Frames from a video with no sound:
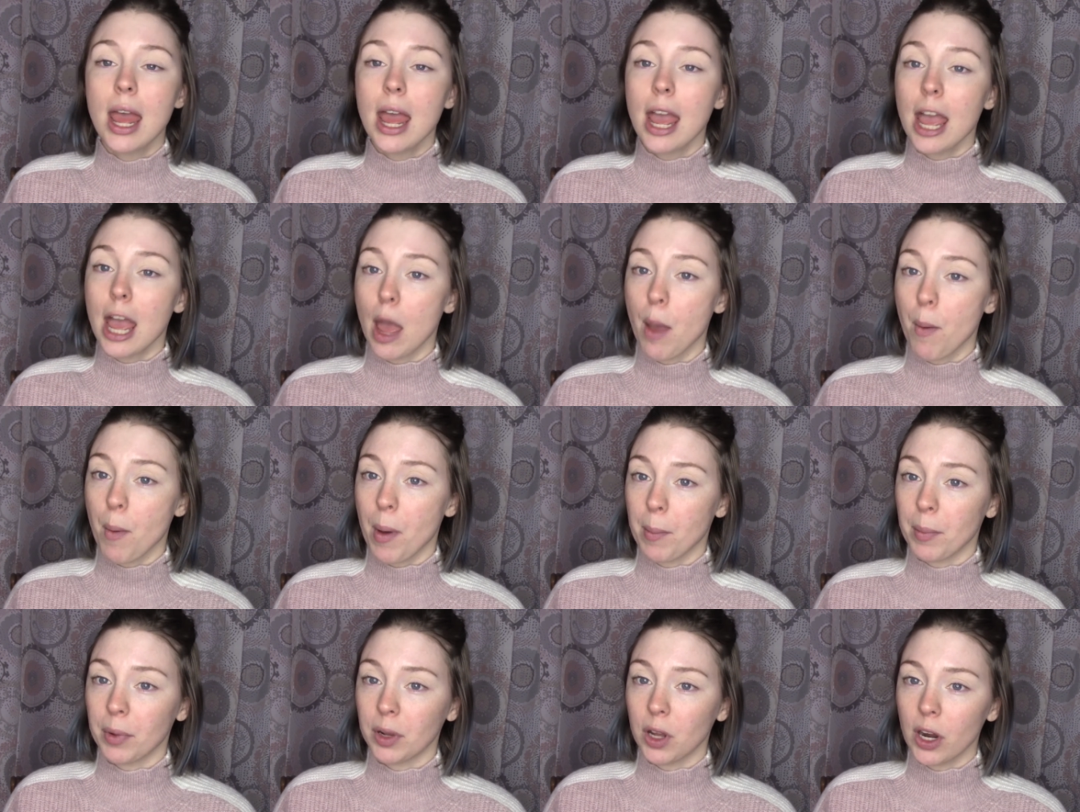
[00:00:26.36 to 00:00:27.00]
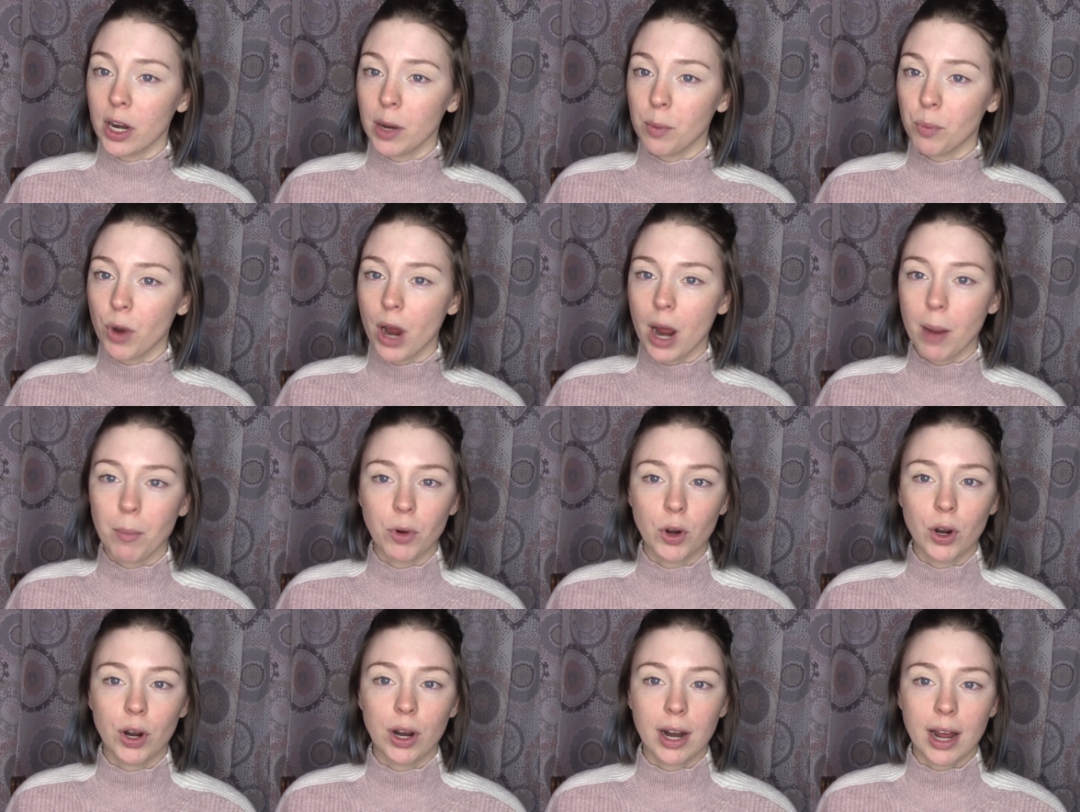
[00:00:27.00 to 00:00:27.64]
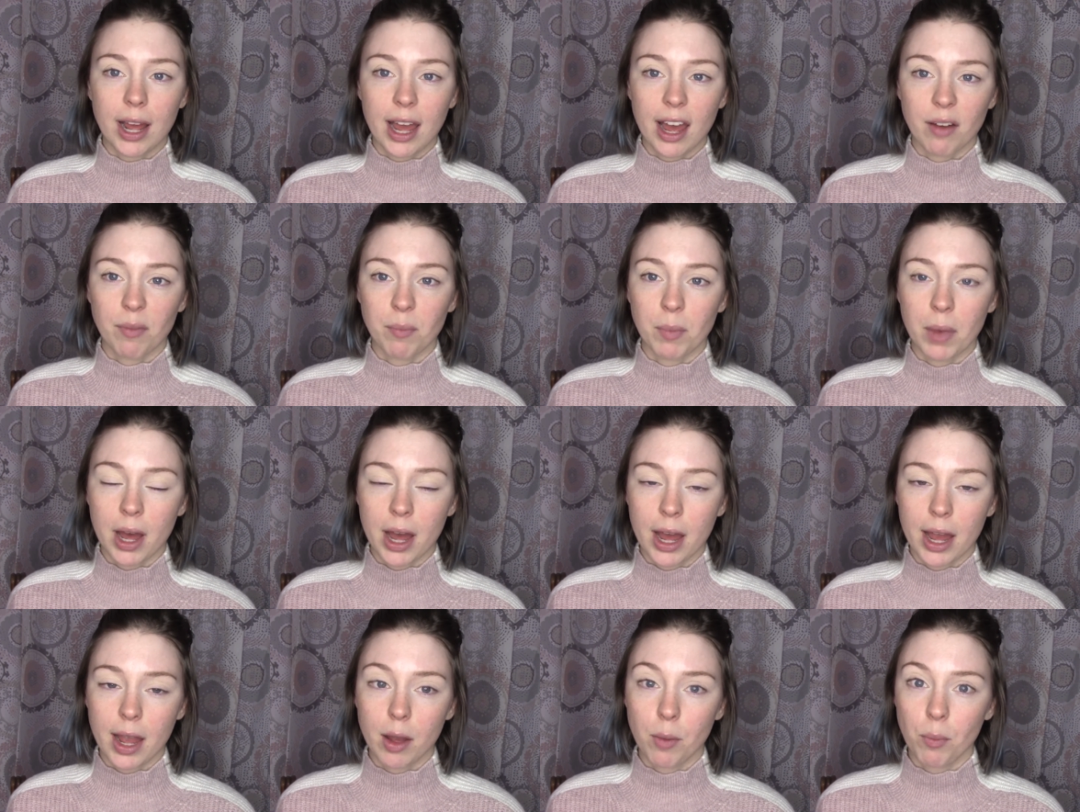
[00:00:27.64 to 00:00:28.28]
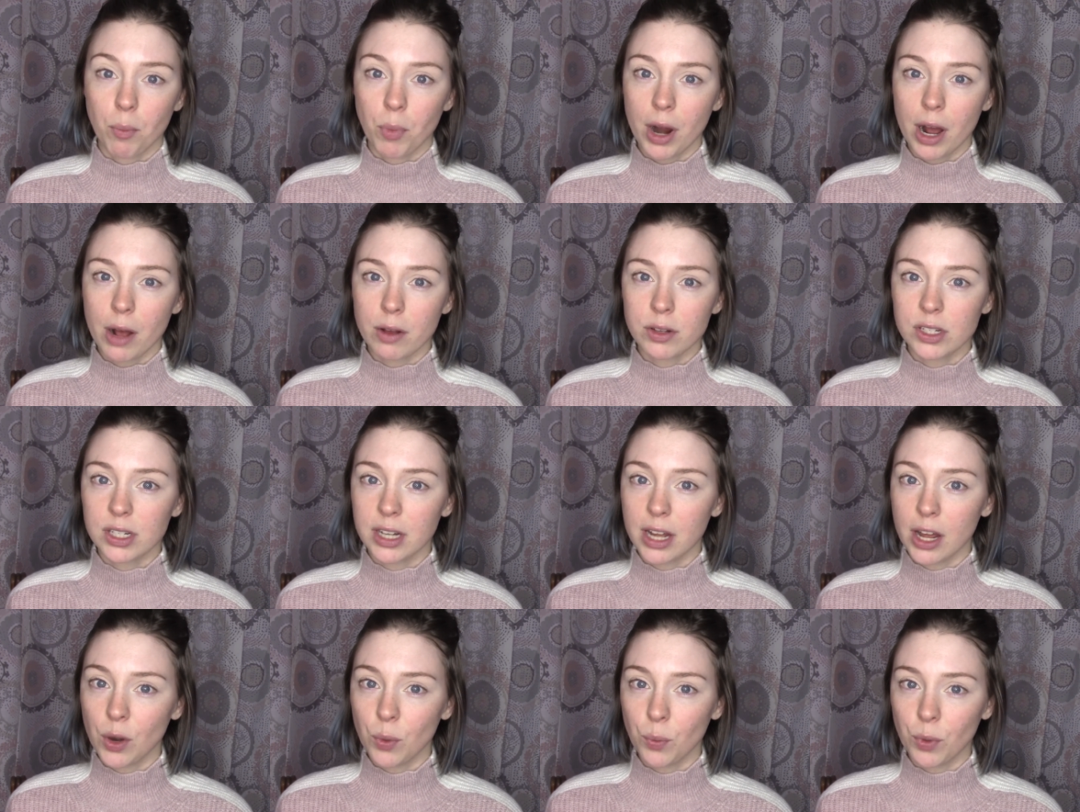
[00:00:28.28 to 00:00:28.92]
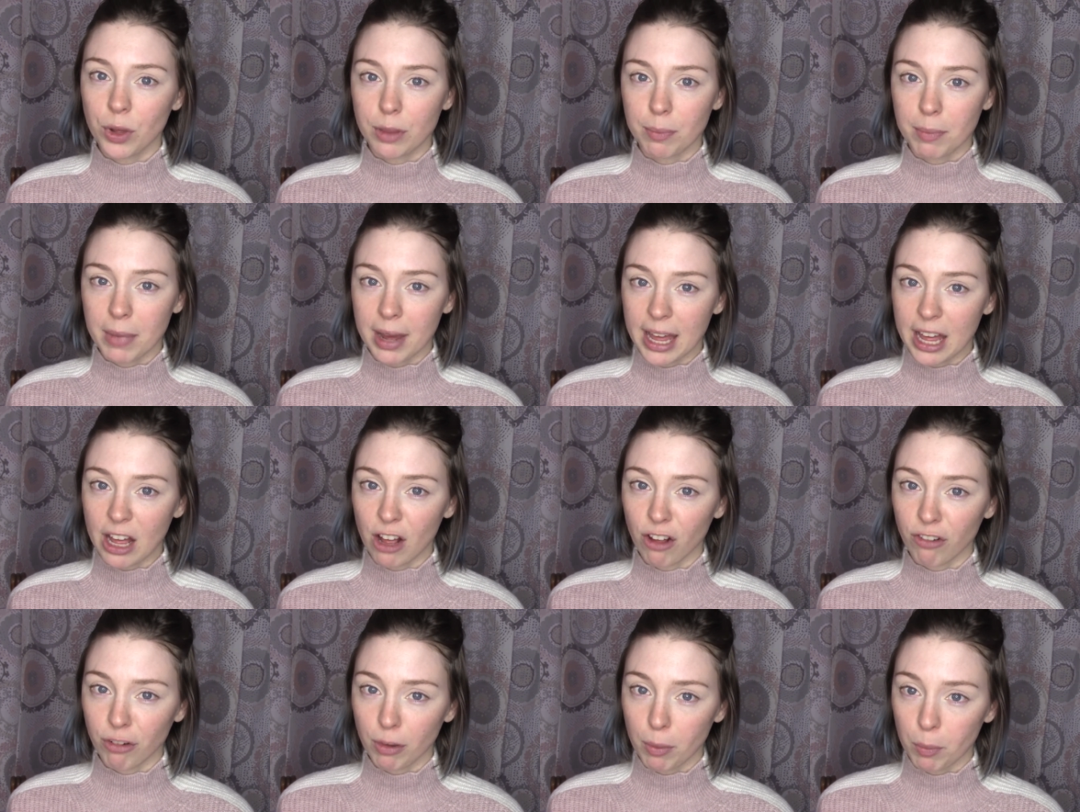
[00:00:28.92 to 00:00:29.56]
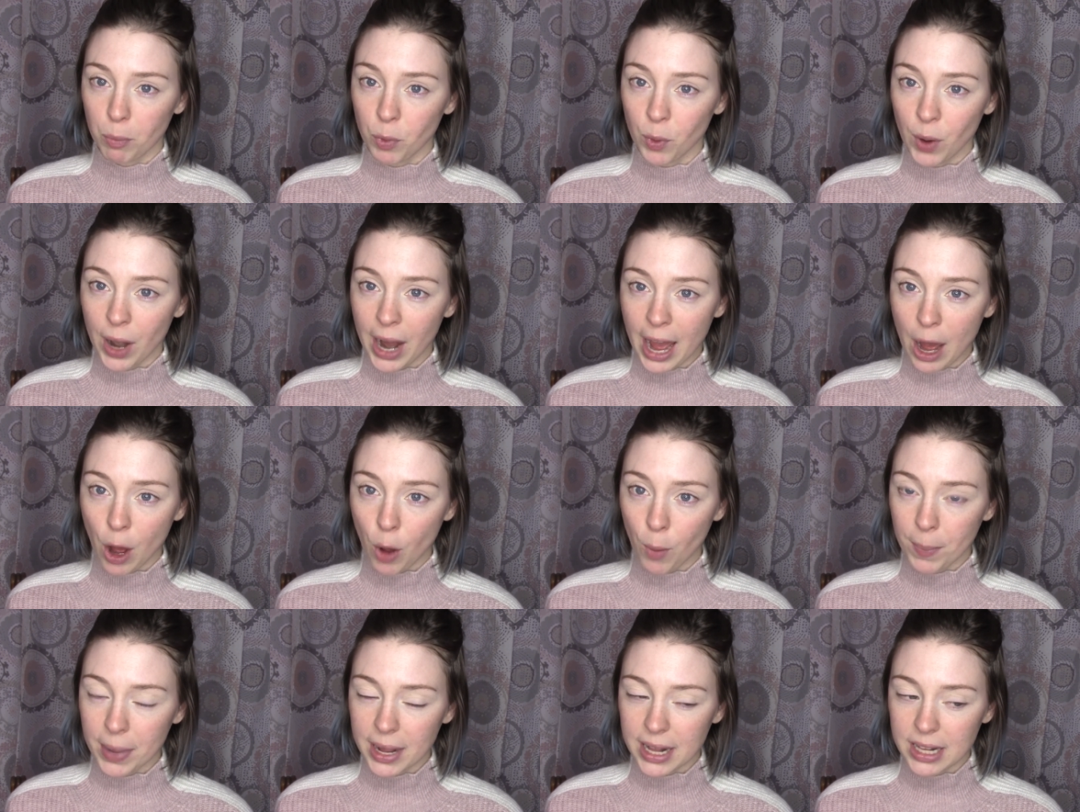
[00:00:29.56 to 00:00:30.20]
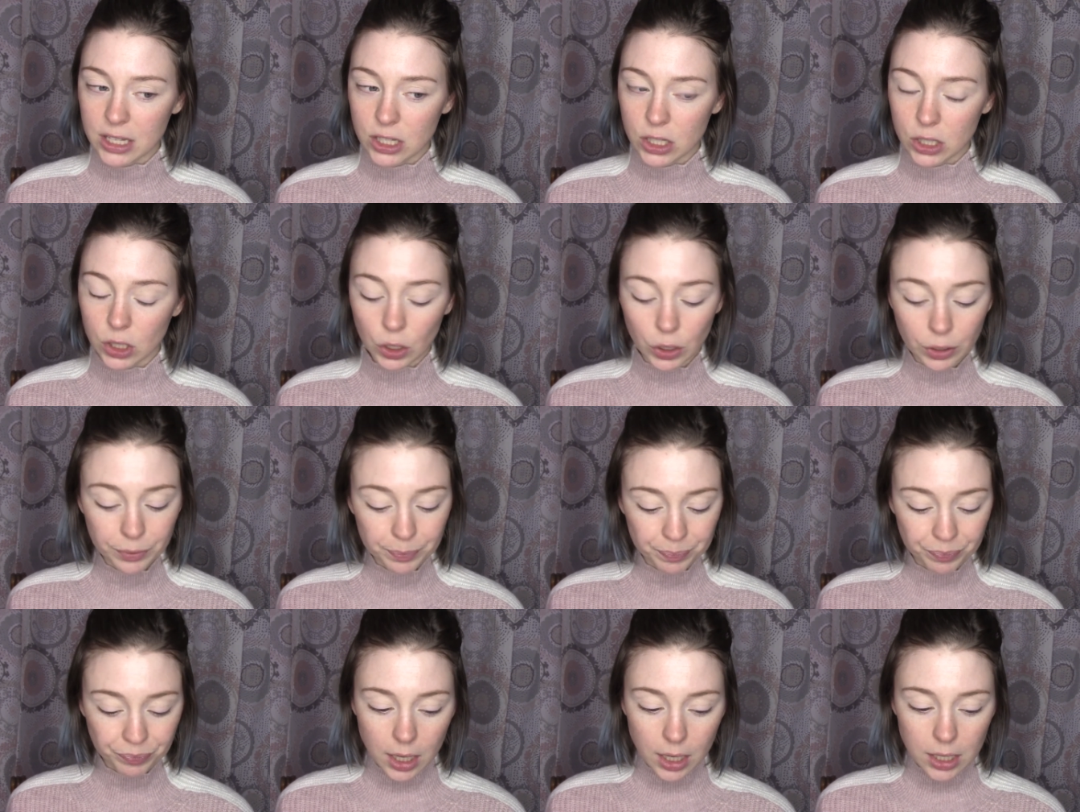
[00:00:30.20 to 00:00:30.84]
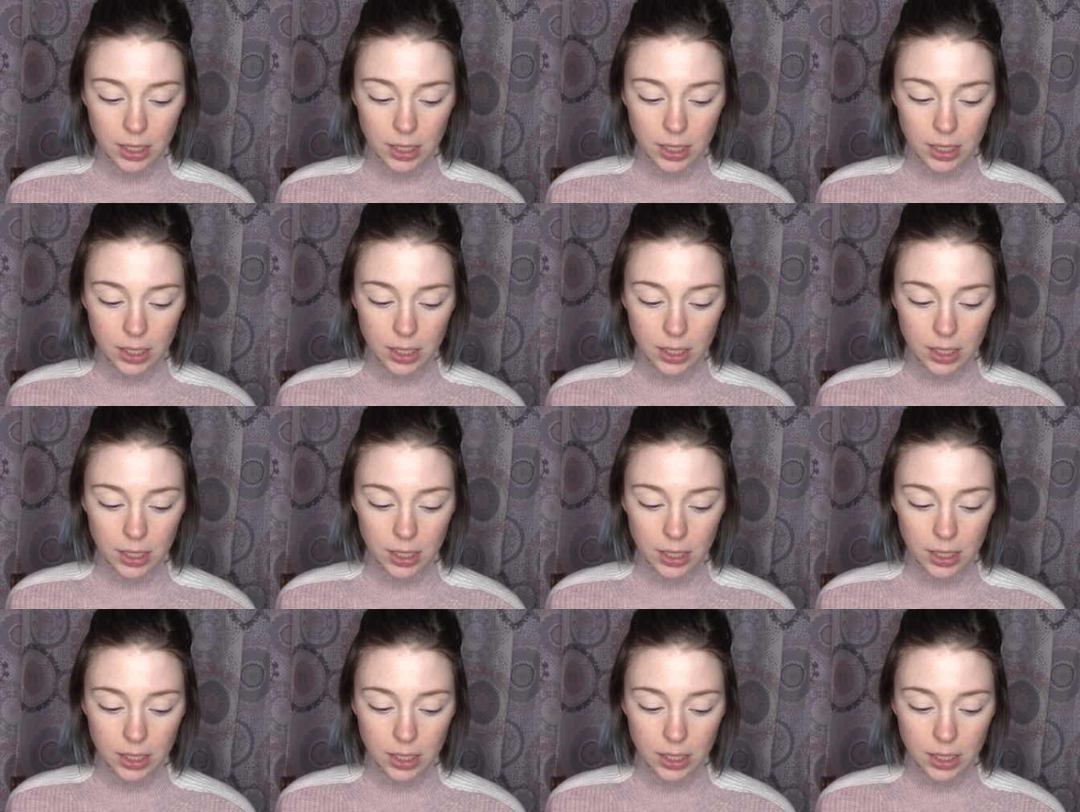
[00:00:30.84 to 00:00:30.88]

and my Milani primer, and I have my brows done with my e.l.f. brow pencil.